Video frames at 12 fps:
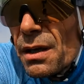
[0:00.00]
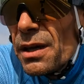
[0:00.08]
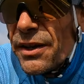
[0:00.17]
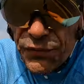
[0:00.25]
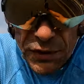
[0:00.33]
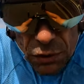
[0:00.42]

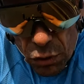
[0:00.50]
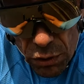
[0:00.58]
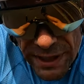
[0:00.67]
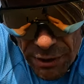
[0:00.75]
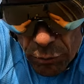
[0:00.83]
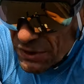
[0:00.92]
If you call a
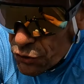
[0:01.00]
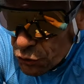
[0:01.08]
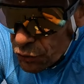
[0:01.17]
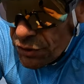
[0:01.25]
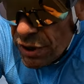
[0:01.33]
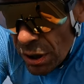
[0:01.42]
helmet
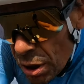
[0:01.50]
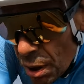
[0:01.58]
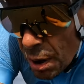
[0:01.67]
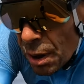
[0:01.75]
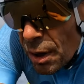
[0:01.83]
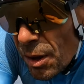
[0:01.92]
dude,
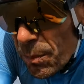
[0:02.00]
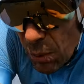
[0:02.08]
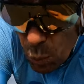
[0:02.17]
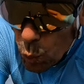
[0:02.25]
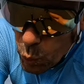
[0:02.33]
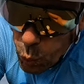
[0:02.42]
but,
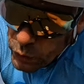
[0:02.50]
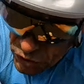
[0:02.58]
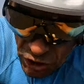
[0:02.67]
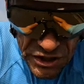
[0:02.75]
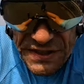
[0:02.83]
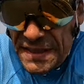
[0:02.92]
which I
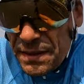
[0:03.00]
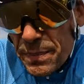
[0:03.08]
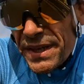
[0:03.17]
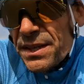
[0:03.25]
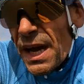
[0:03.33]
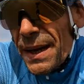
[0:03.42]
just did,
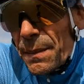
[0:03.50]
but